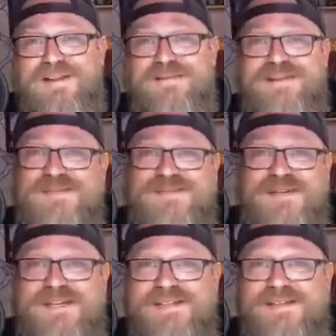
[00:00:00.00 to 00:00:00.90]
in the first
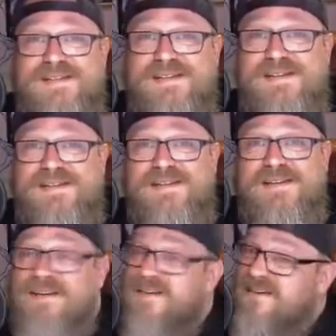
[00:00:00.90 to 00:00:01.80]
place.
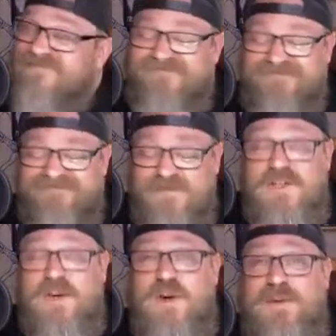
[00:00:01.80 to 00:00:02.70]

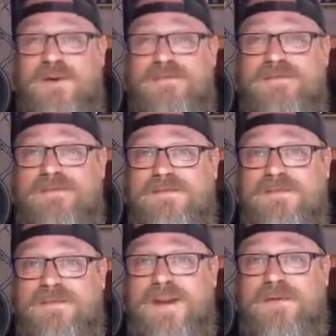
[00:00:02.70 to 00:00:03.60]
Took a punt,
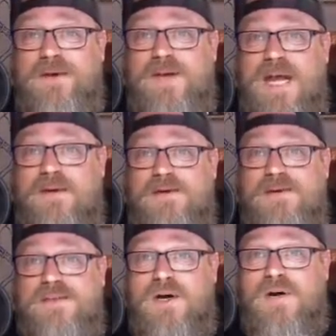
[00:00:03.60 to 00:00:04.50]
didn't work out,
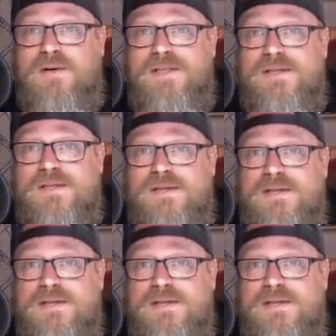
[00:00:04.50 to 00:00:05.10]
doesn't always.